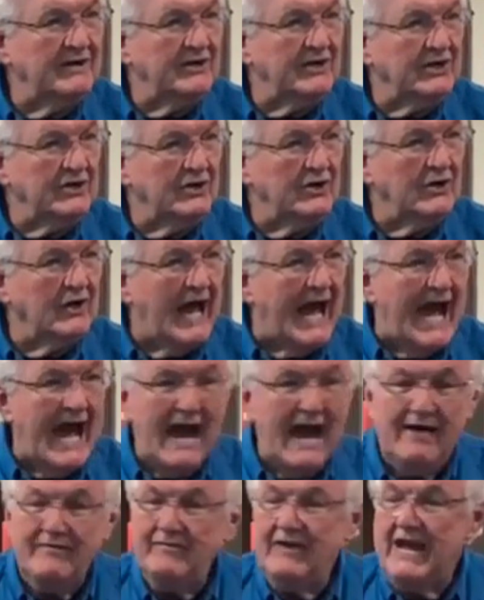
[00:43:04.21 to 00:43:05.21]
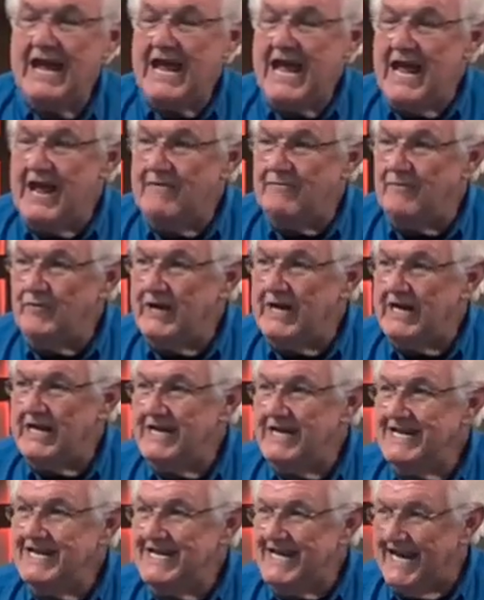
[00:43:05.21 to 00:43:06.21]
to your life every
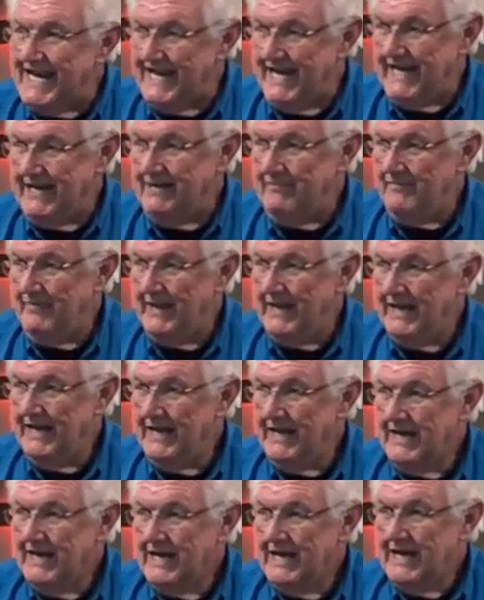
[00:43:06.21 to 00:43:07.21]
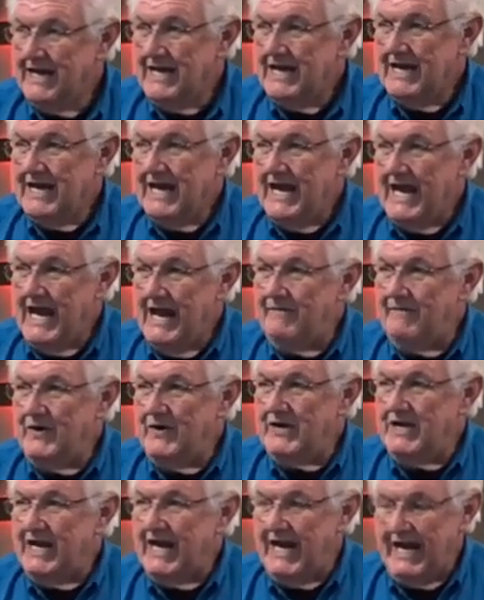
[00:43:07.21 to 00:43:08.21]
day. Every
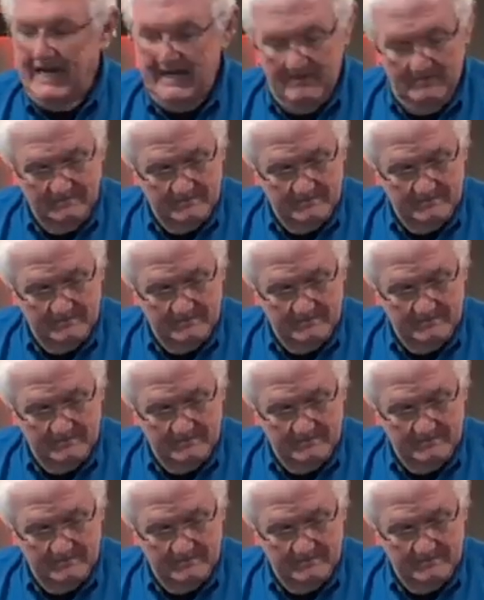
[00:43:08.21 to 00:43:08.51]
day.